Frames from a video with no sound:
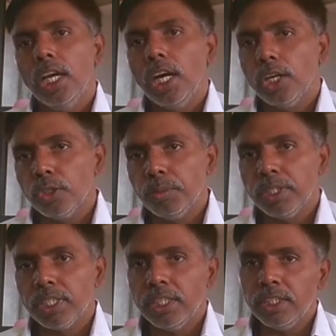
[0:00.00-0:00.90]

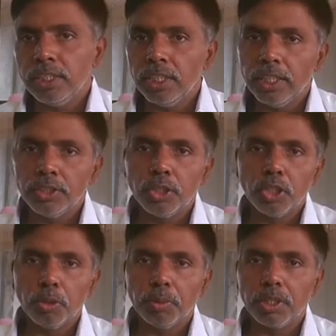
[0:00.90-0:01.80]
automatically the
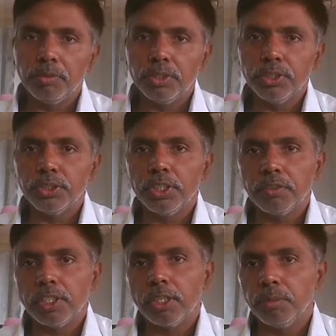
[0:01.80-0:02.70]
isoentropic efficiency
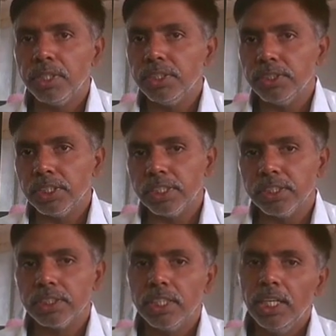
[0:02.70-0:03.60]
of turbine is
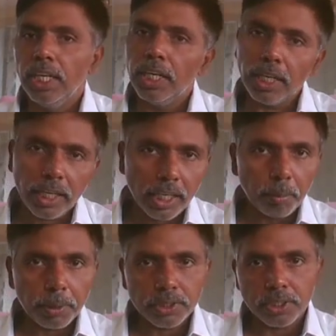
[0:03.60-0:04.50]
increasing. Like
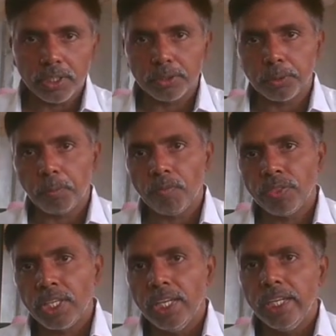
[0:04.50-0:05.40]
compressor also.
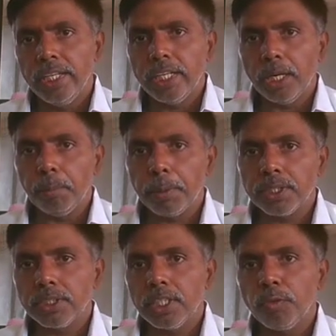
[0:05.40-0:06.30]
In
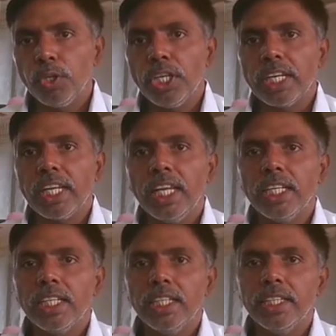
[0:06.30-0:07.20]
compressor we are
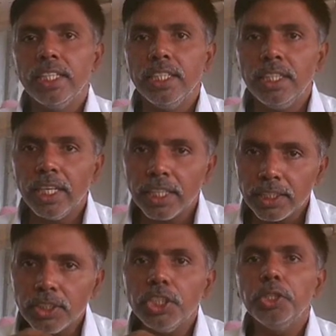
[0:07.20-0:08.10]
calculating
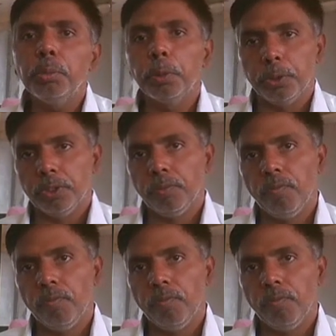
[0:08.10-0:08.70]
energy input.